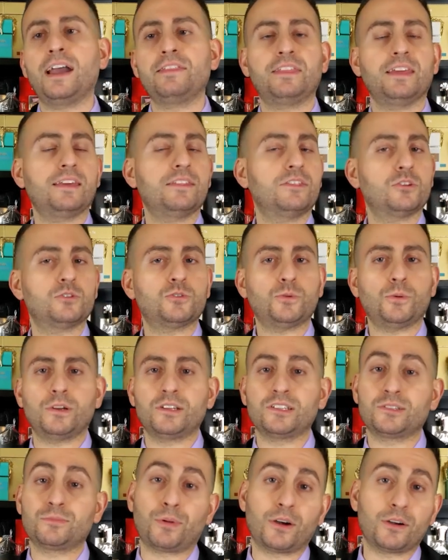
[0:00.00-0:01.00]
I think this one
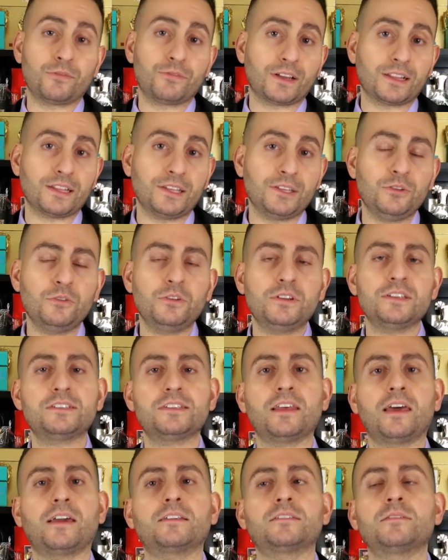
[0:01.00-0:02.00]
is perfectly
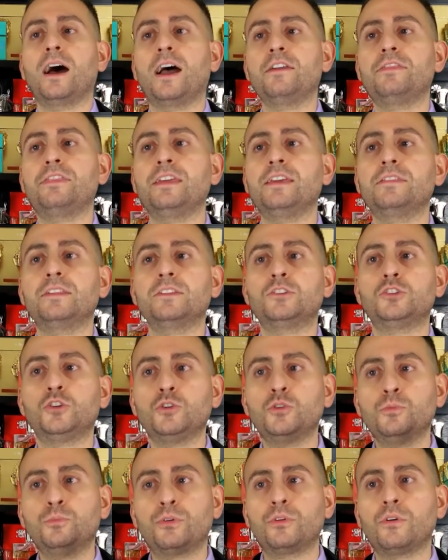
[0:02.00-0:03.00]
unisex. I think the
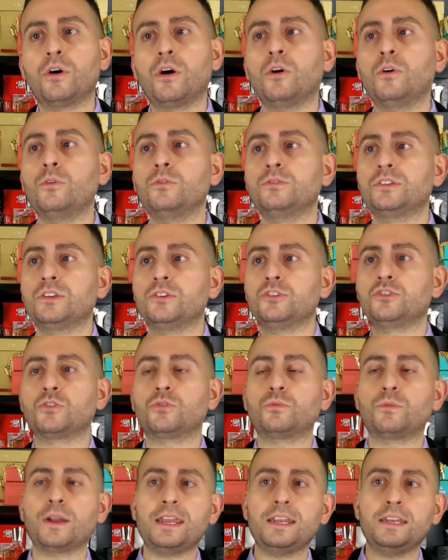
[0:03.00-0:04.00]
tuberose and
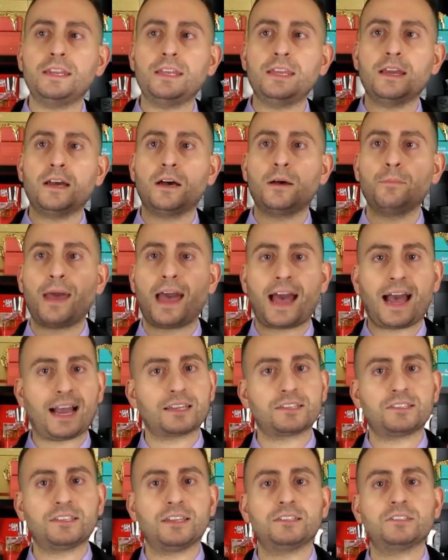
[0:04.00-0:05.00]
geranium
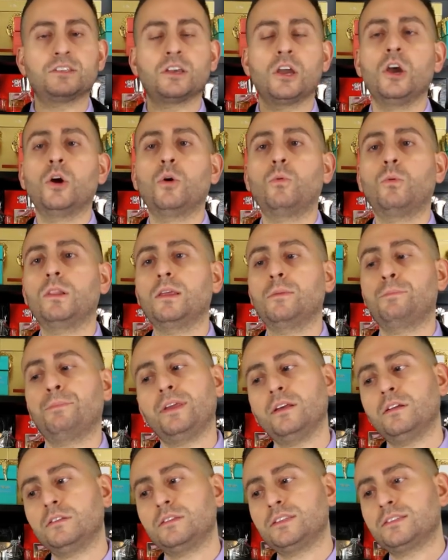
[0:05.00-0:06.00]
accents will
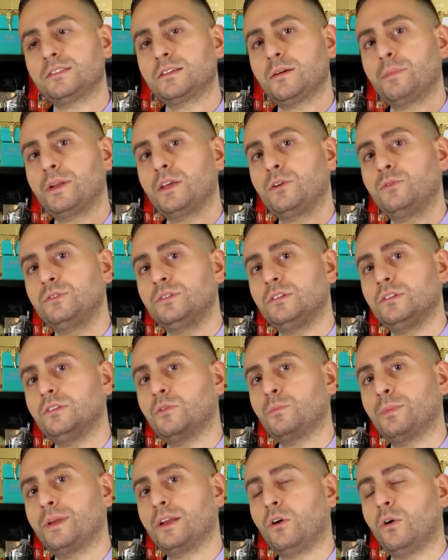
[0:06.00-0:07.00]
appeal to somebody who's a
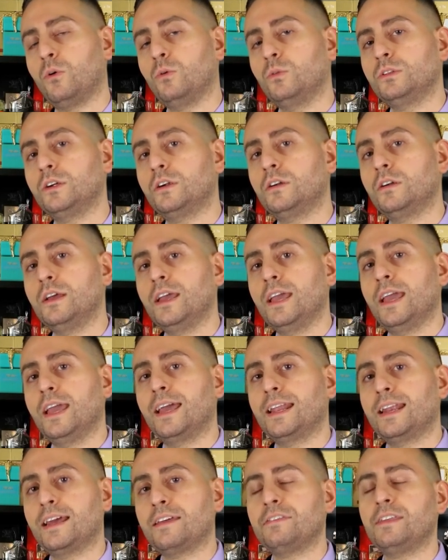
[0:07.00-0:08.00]
little bit older.
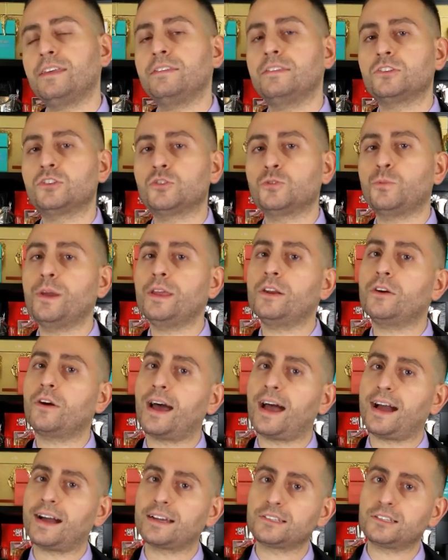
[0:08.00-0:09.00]
And I think the sweeter
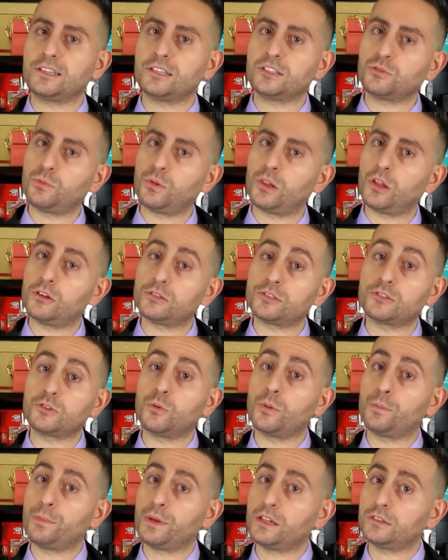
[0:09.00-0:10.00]
accents will
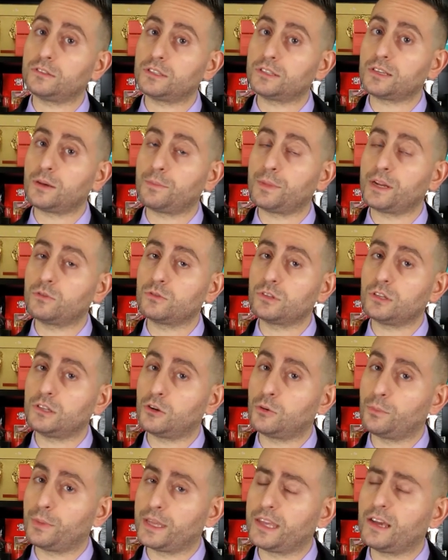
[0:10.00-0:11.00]
also appeal to somebody who's a
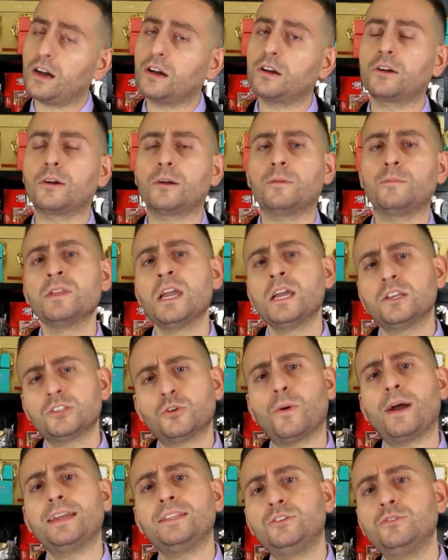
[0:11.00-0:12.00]
little bit younger.
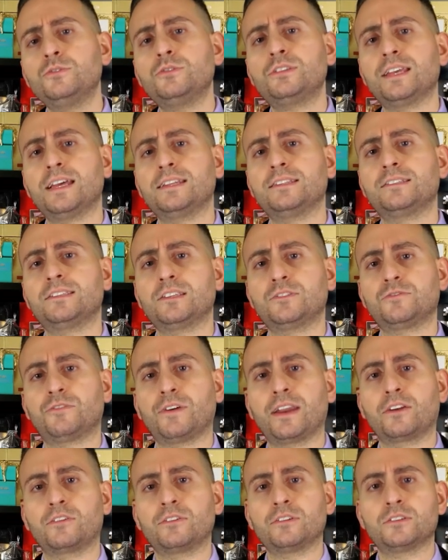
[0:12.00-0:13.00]
So I do sense this
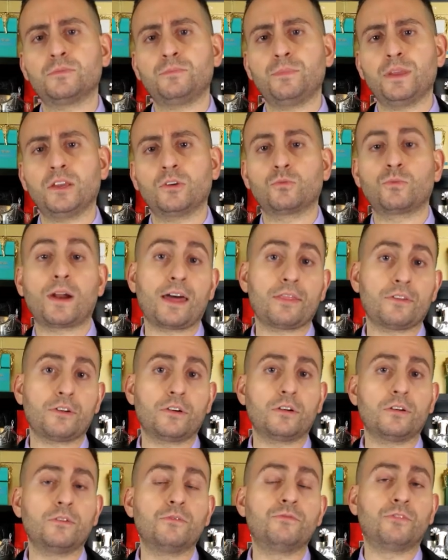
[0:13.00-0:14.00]
fragrance being
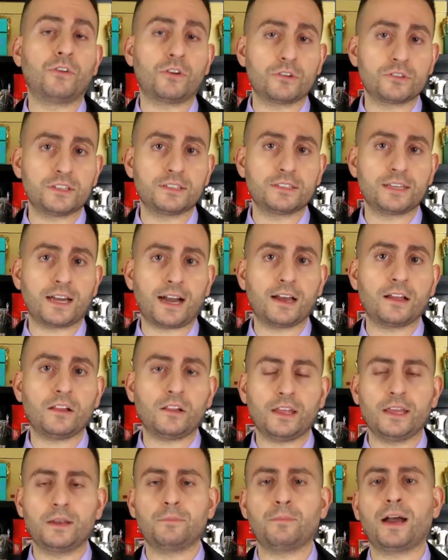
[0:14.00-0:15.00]
rather
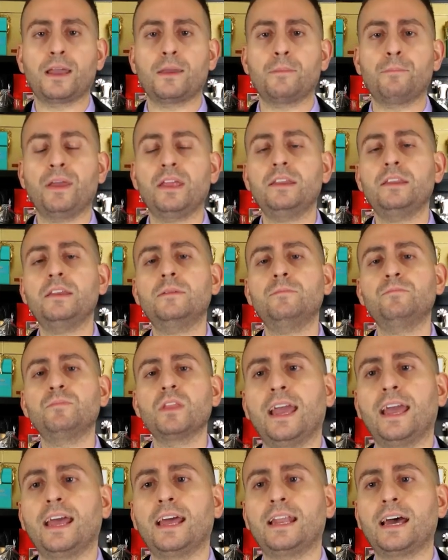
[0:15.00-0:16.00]
versatile in my opinion.
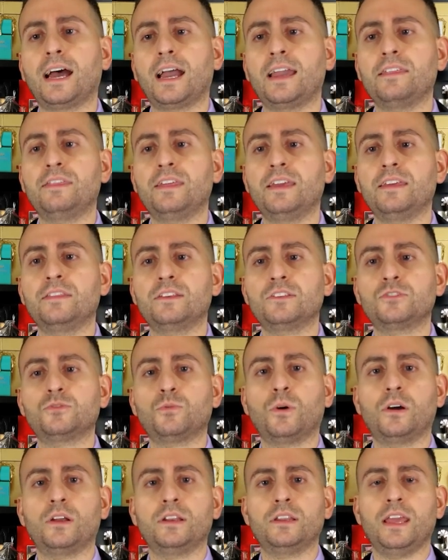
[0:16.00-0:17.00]
And I think this
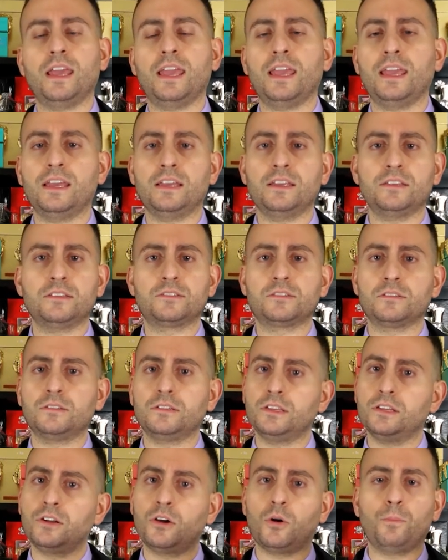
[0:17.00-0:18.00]
one is is,
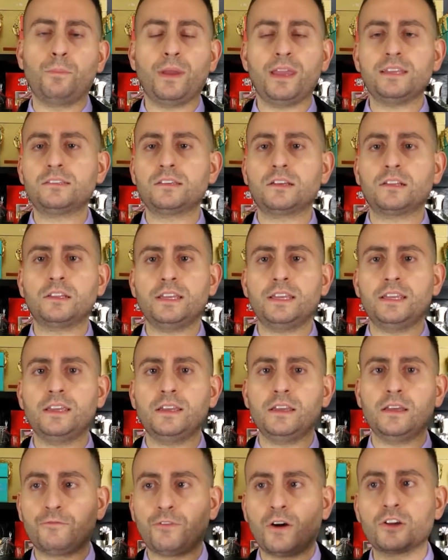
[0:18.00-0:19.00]
you know,
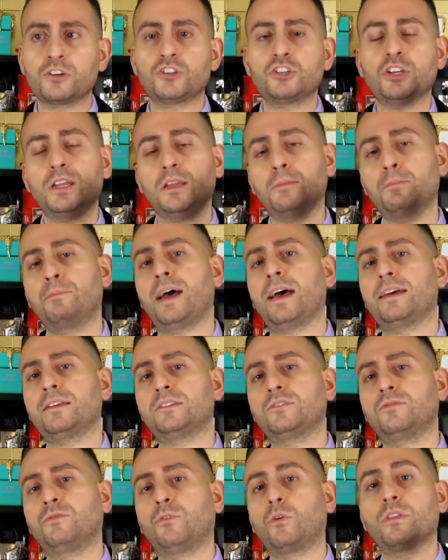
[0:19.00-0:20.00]
basically functioning
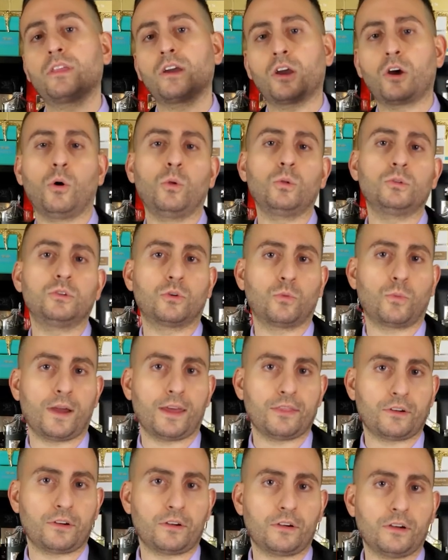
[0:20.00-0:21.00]
best for the colder
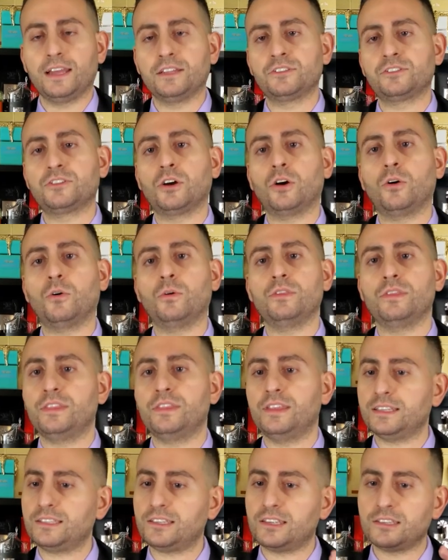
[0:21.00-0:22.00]
weather. And so
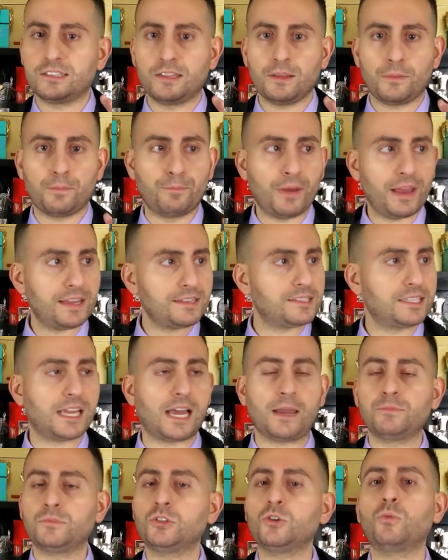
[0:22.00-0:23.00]
this is the best
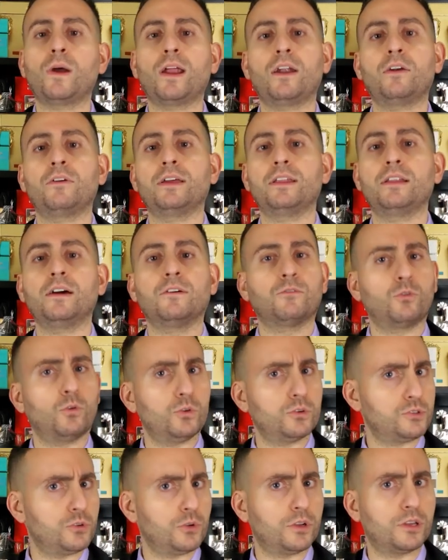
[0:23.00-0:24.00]
time to wear it. Of
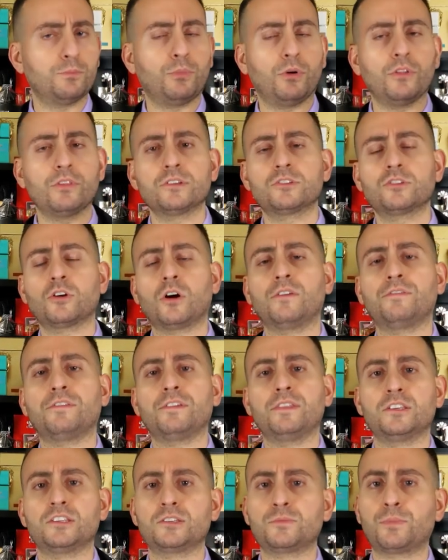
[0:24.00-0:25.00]
course, you can pull this off
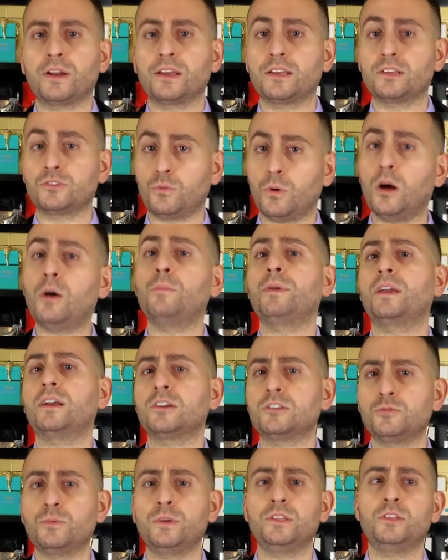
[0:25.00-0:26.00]
in the spring as well
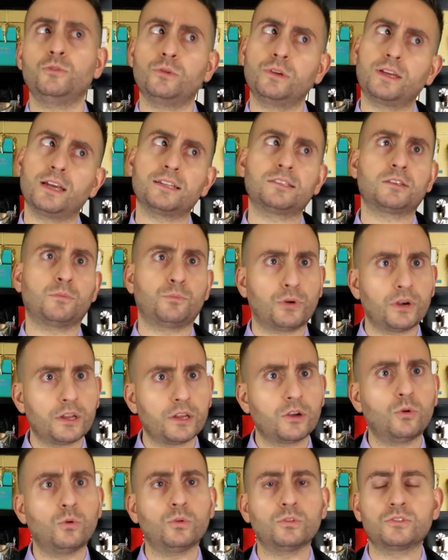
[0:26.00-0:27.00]
because we do get some
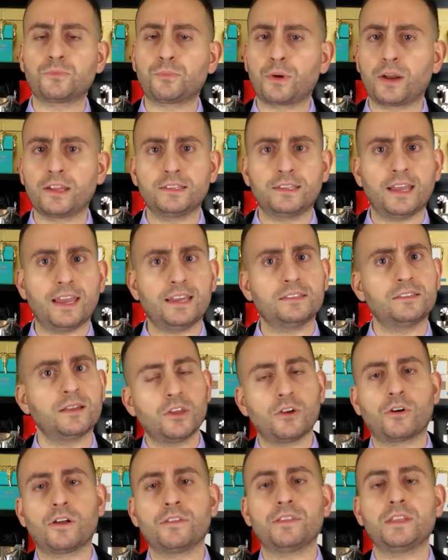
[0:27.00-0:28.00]
pretty cool spring days
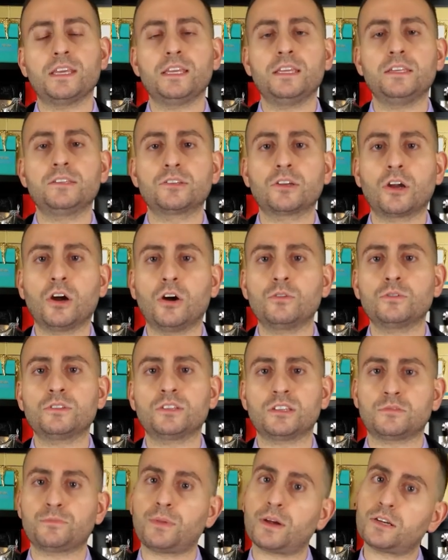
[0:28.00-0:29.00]
here on the East Coast,
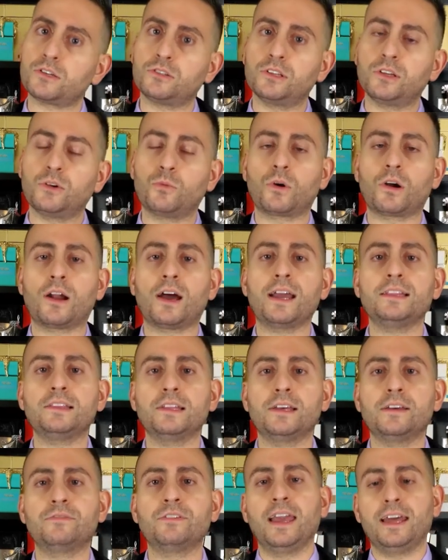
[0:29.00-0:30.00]
especially where I
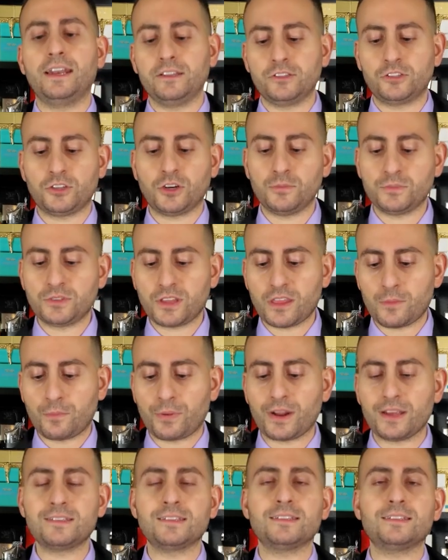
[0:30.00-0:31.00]
live. And in terms of the
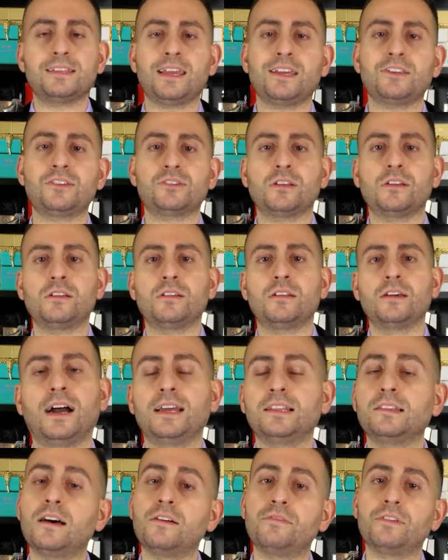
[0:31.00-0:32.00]
presentation,
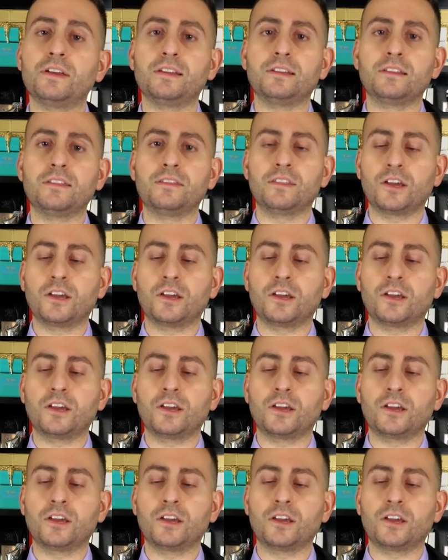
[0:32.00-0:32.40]
I love it.